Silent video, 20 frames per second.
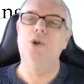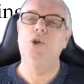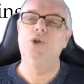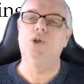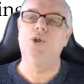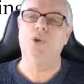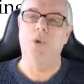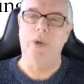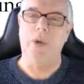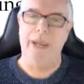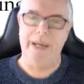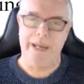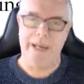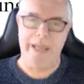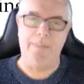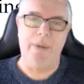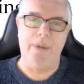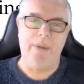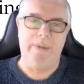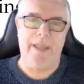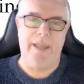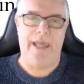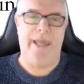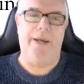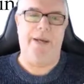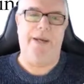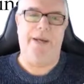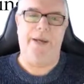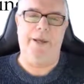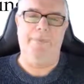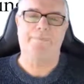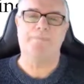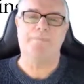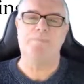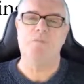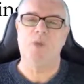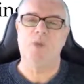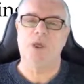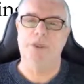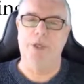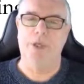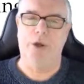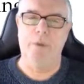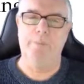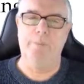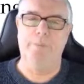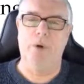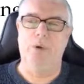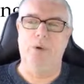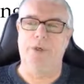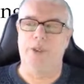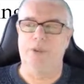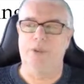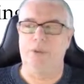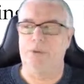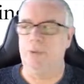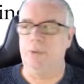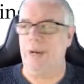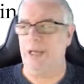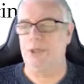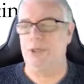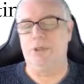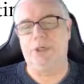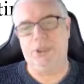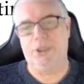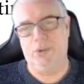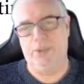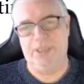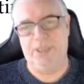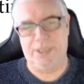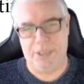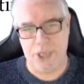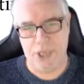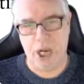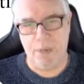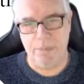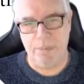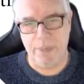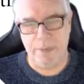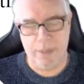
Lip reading: to enable then the component to actually do its job.